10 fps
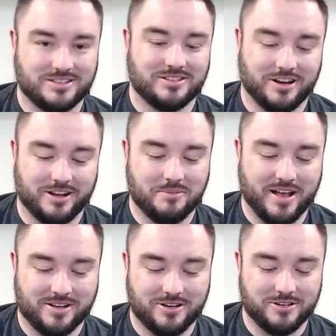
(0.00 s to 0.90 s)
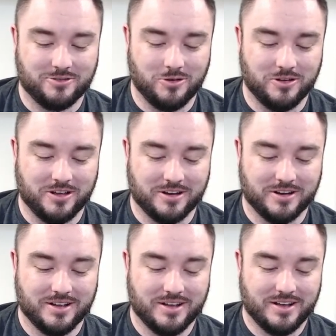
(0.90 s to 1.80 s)
try to get back on roll here.
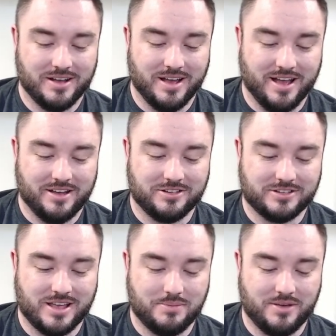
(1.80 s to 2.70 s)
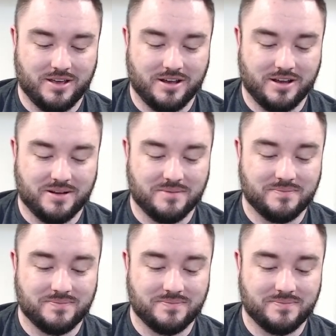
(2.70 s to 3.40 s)
Hendrix Lapierre.